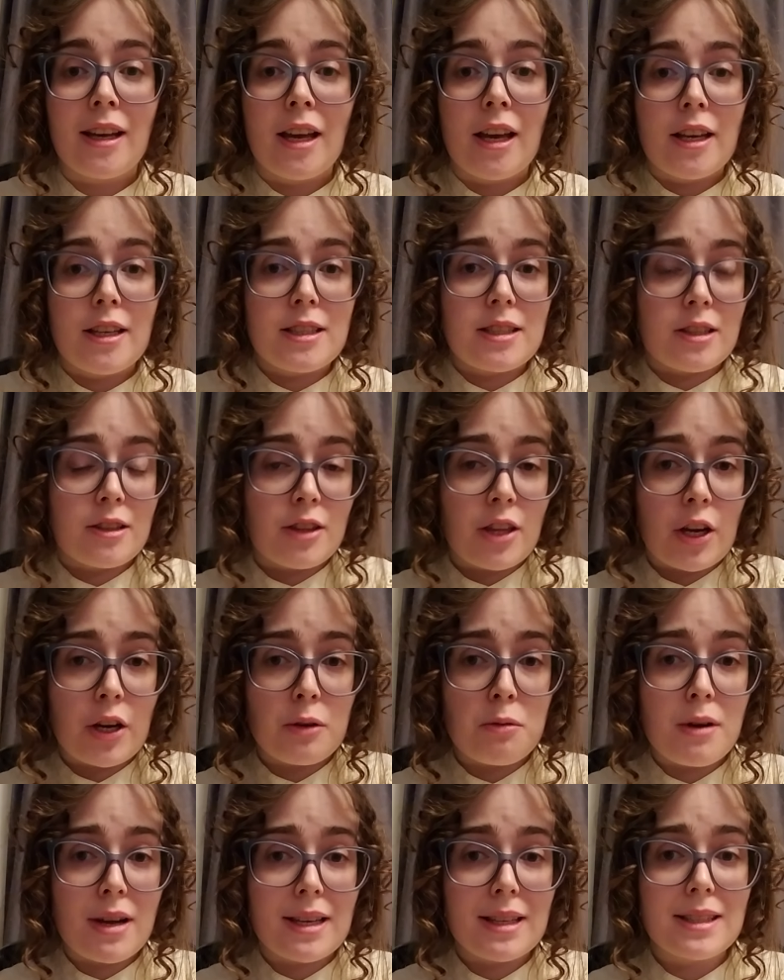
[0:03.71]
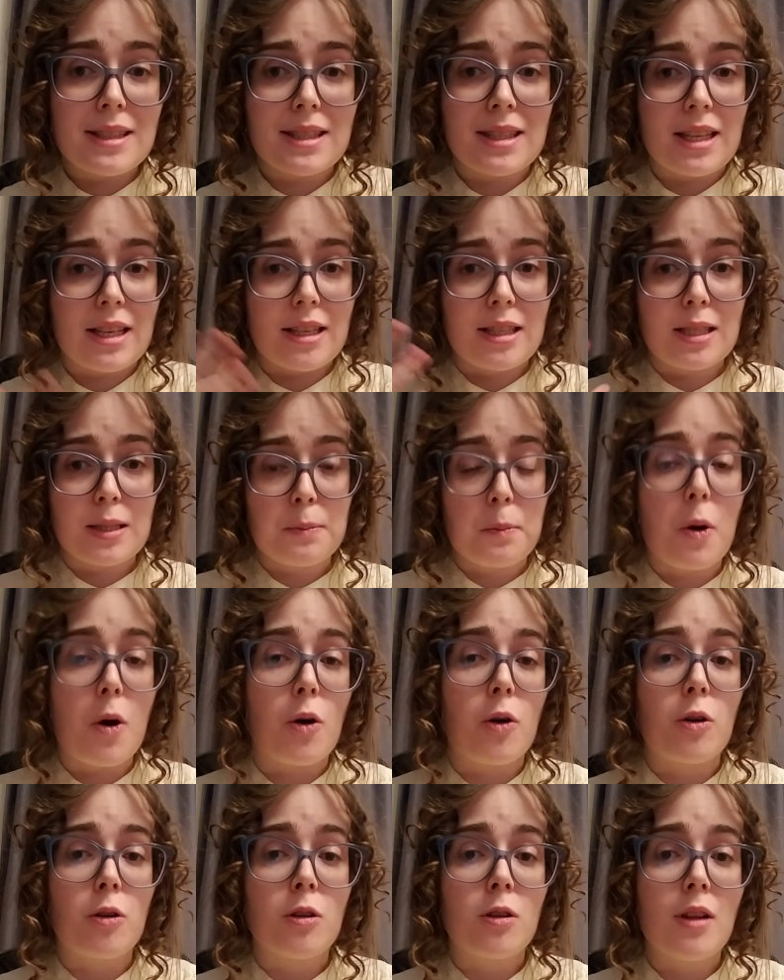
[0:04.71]
So there was this
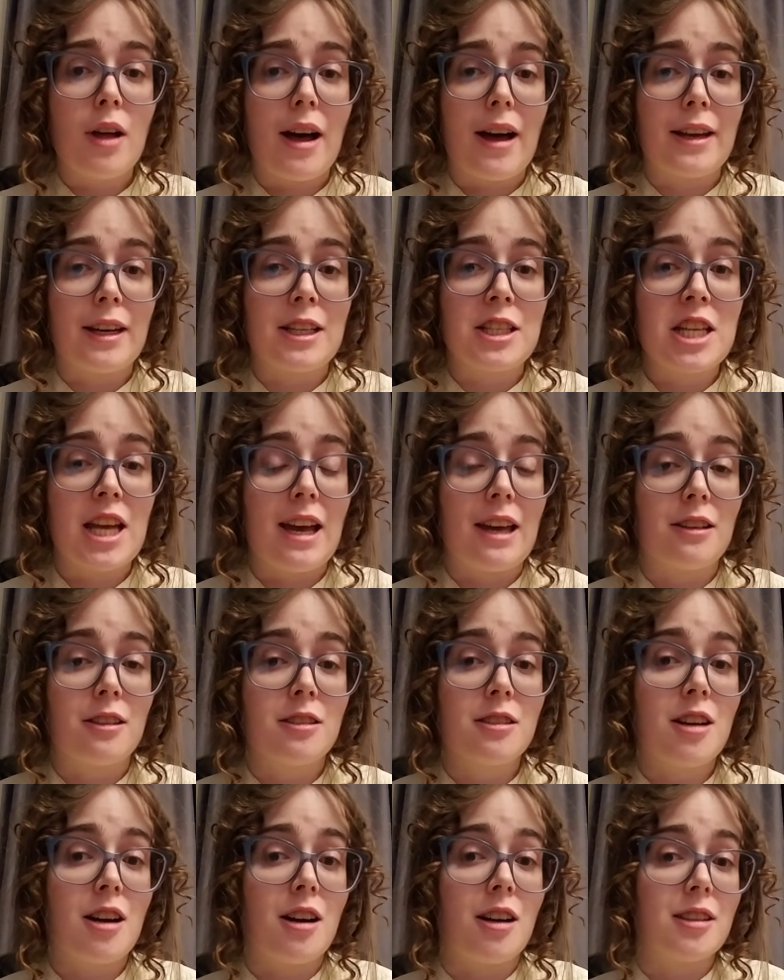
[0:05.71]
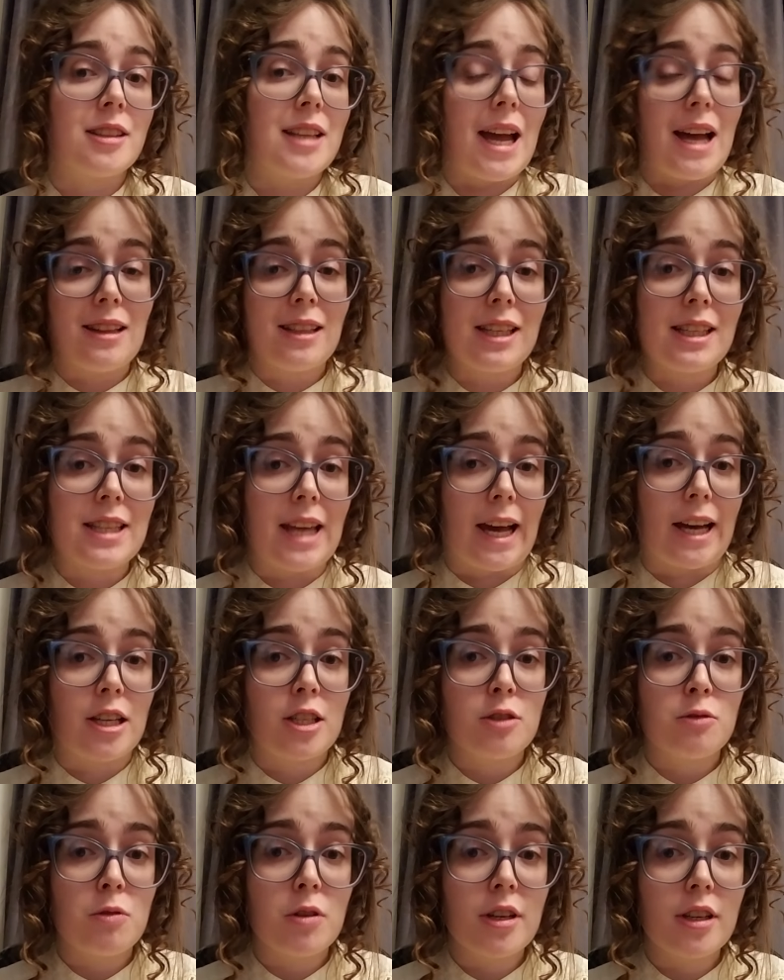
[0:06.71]
poll on a channel called Ellie
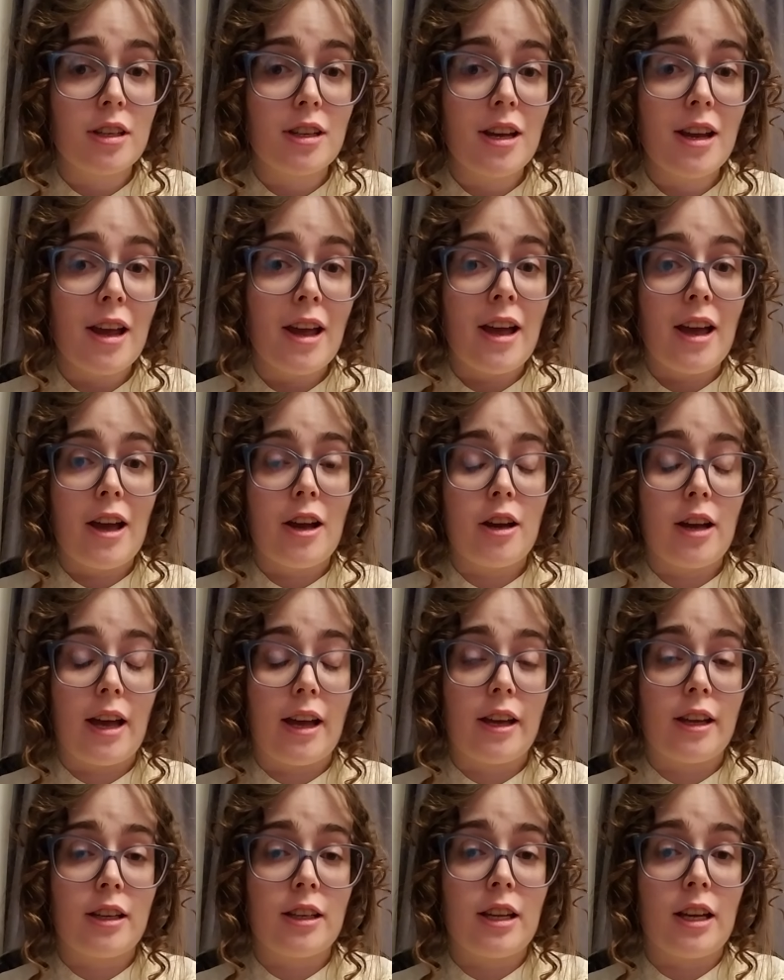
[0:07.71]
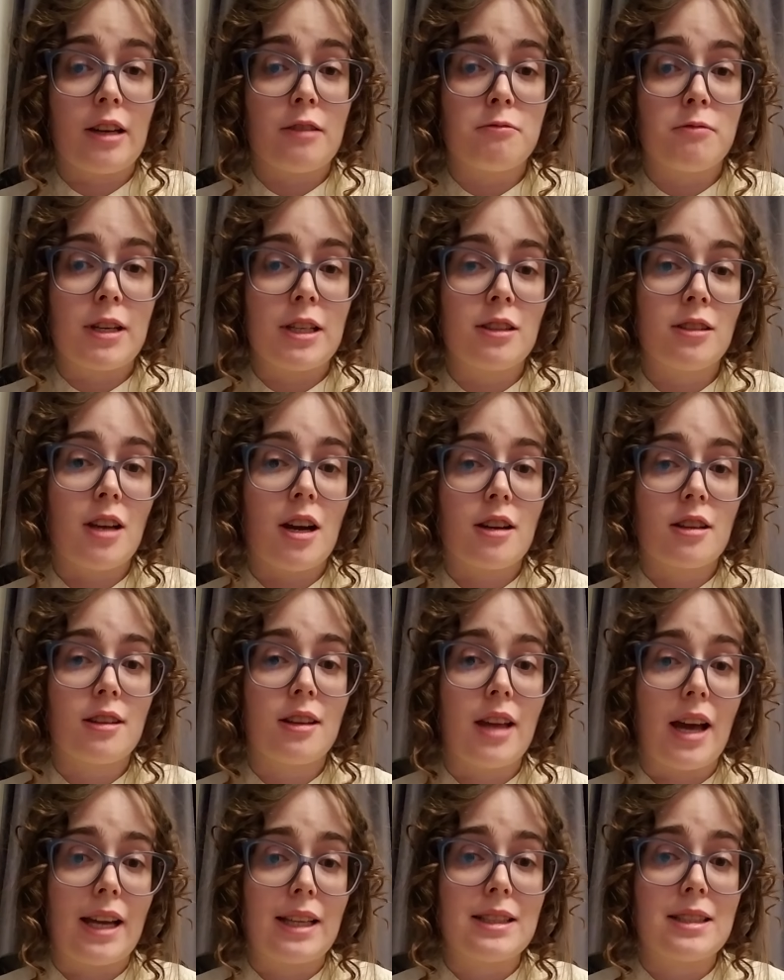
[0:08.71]
Dashwood, and it went along the
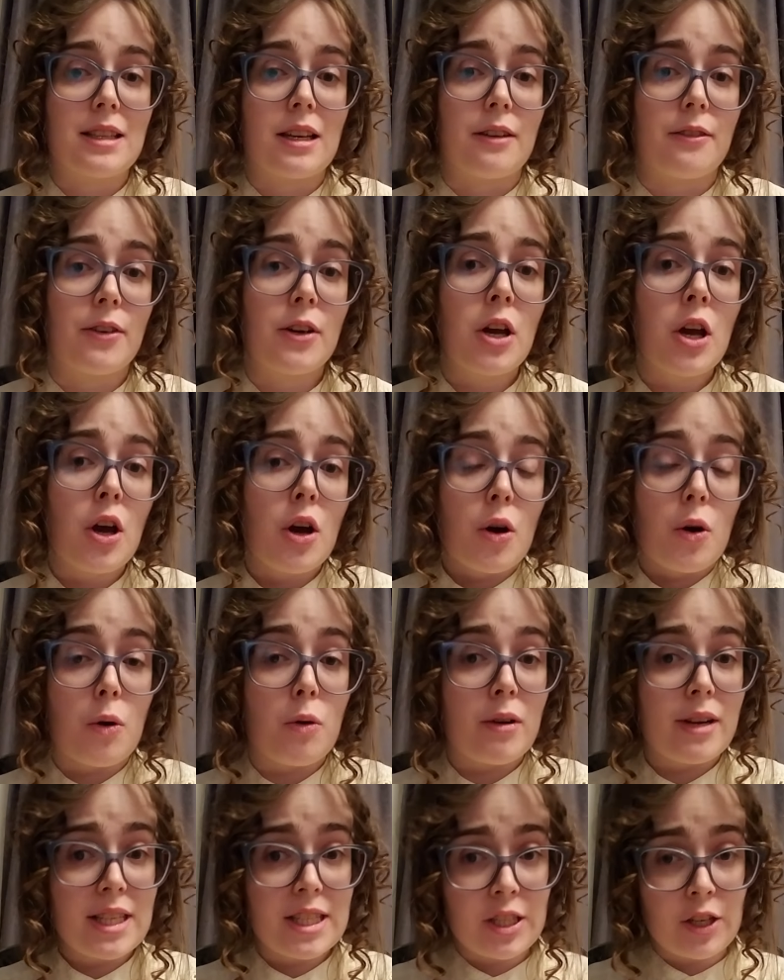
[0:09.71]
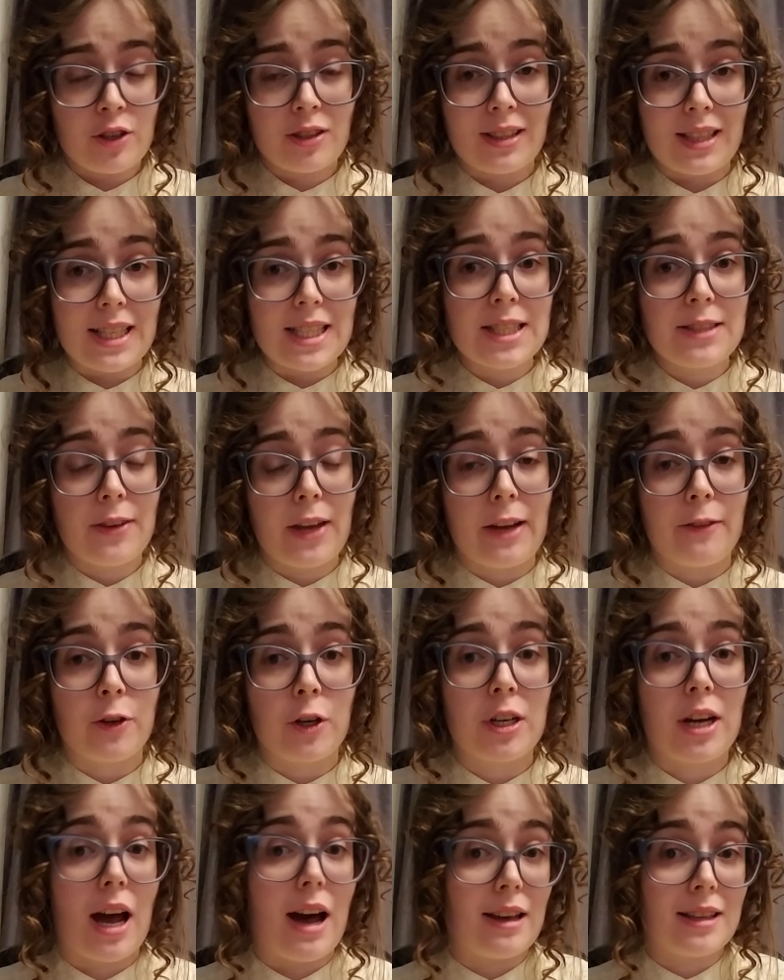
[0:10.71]
lines of, who is your least
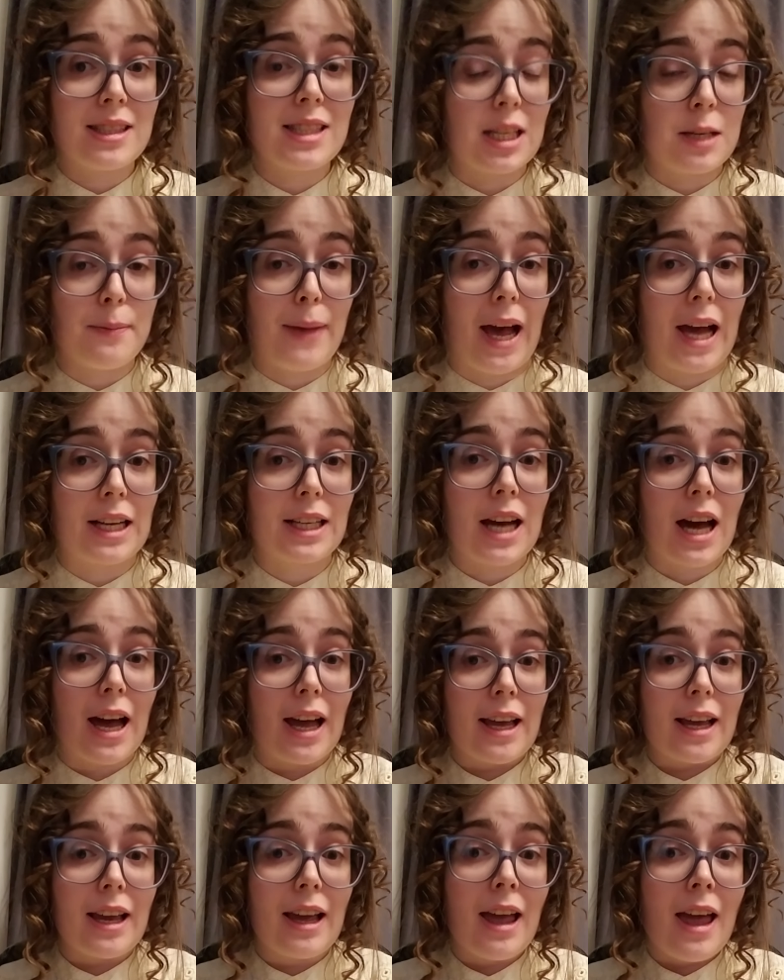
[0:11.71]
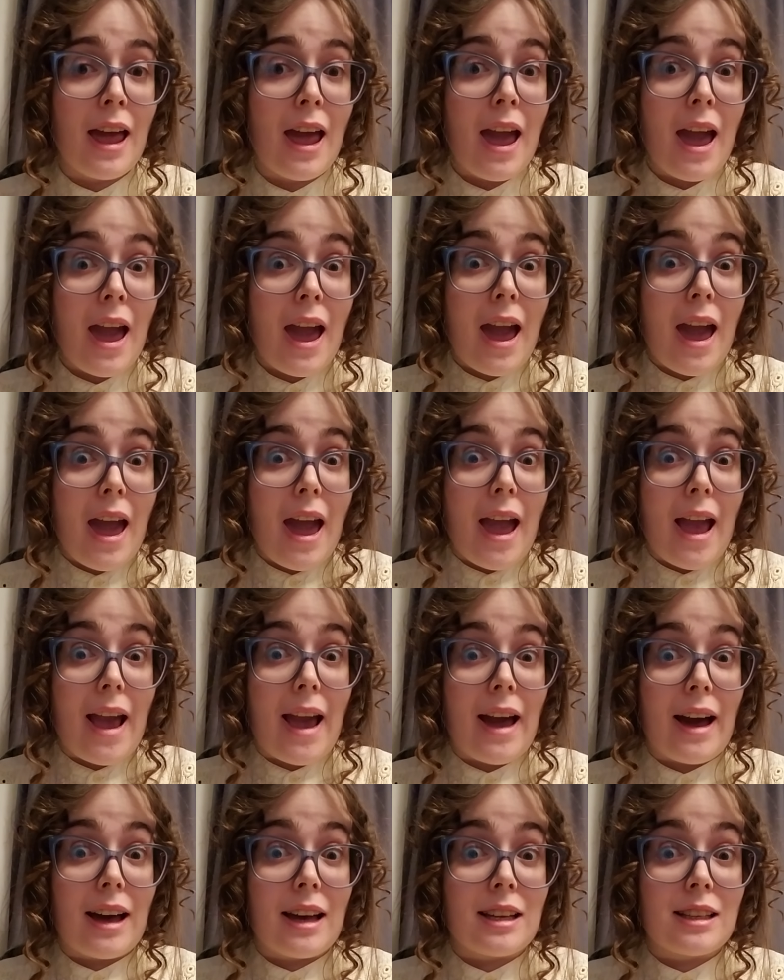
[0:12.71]
favorite Austen bad guy?
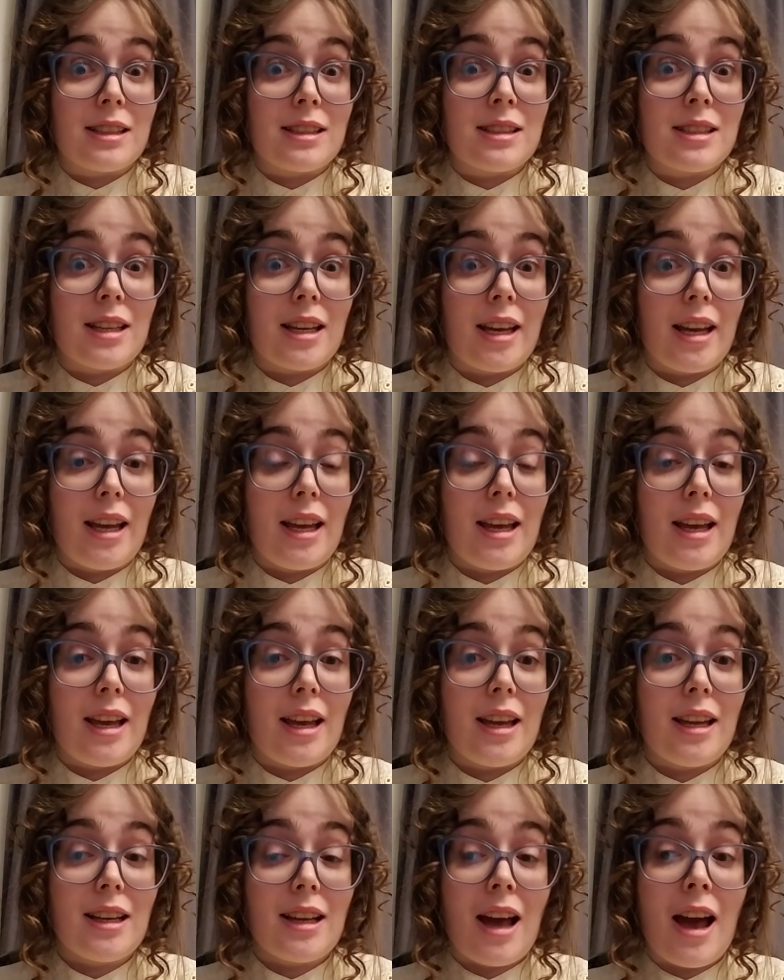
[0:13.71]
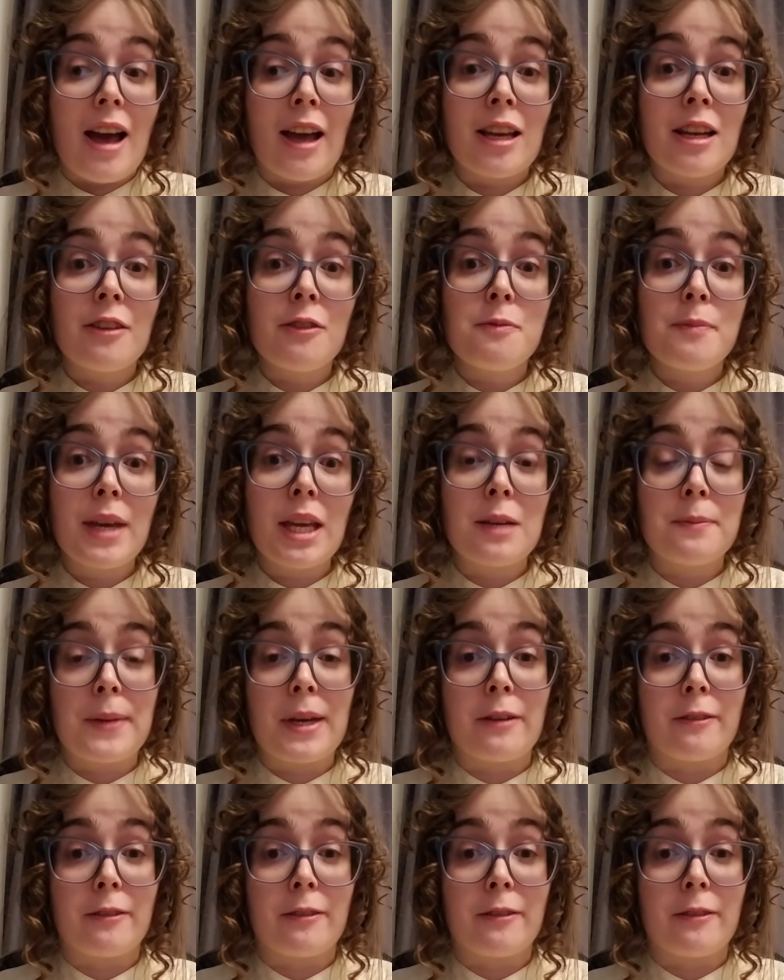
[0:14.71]
And it kind of made me